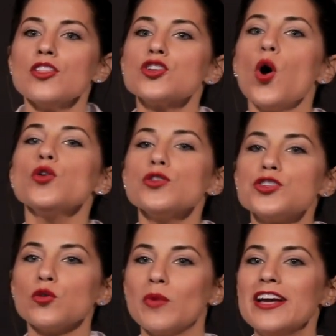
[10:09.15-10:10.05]
The total
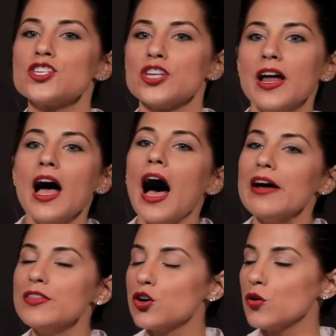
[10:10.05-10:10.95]
duration
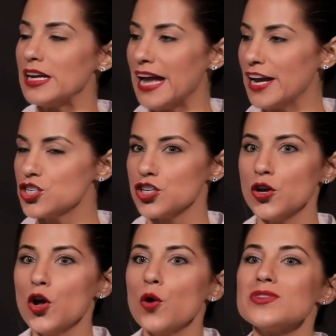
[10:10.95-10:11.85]
of the
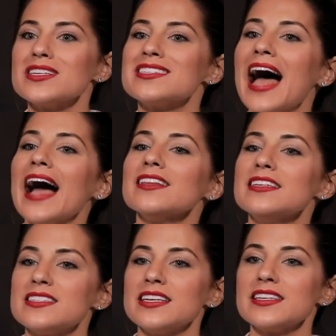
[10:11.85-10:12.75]
creation was
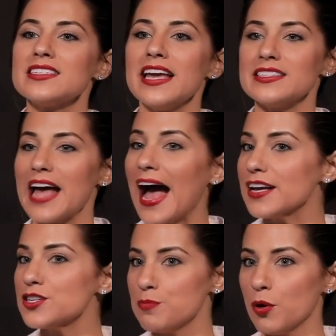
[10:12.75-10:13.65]
exactly 6 days
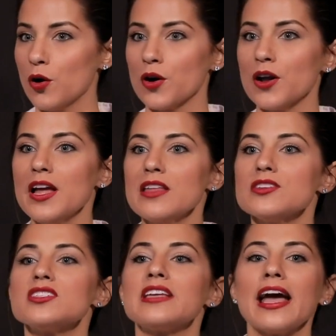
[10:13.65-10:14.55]
as per
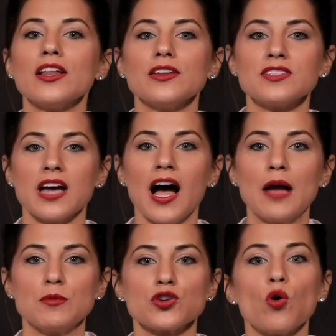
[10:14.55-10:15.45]
the scale of
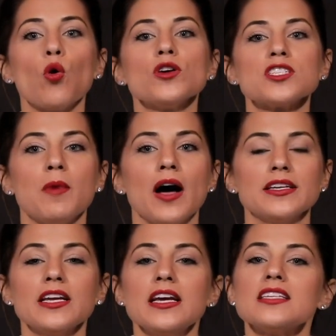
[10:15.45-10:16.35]
time, which
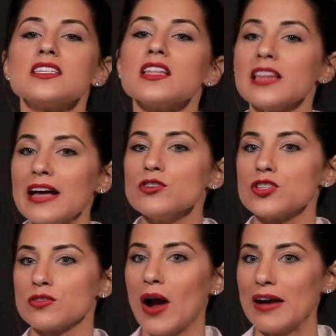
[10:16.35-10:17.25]
corresponded to the
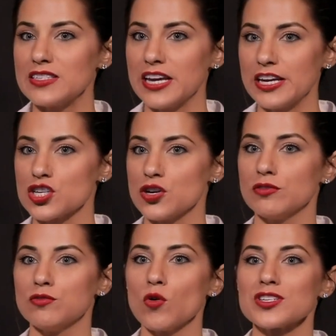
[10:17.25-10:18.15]
levels of
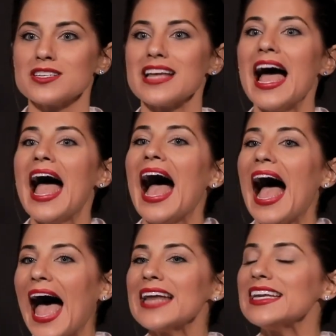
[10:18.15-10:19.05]
gravitational forces
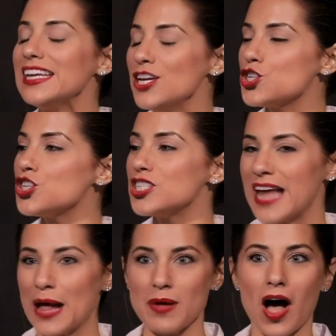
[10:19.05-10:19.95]
at each
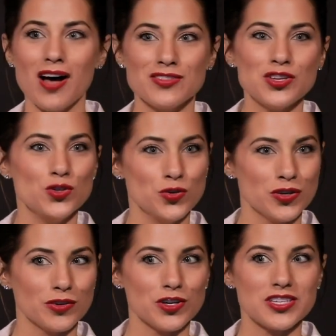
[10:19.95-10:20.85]
step of the
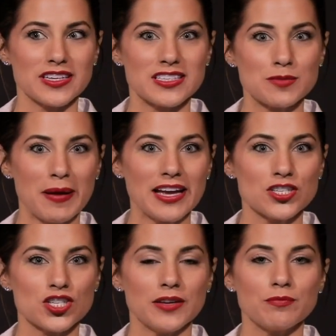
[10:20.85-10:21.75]
universe
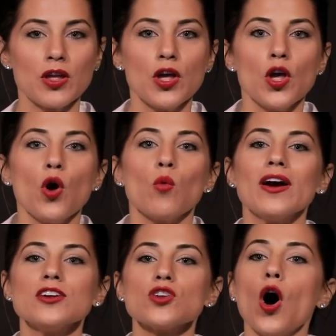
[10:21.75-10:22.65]
expansion.
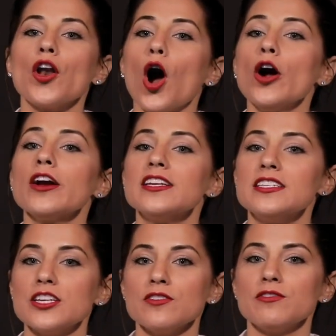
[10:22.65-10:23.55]
Whereas on our
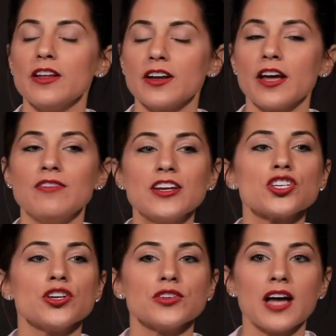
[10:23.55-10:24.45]

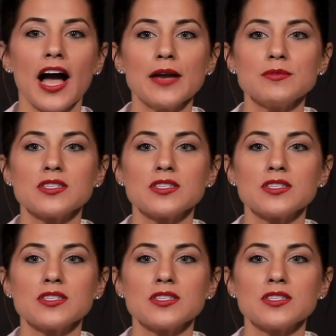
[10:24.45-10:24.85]
conventional time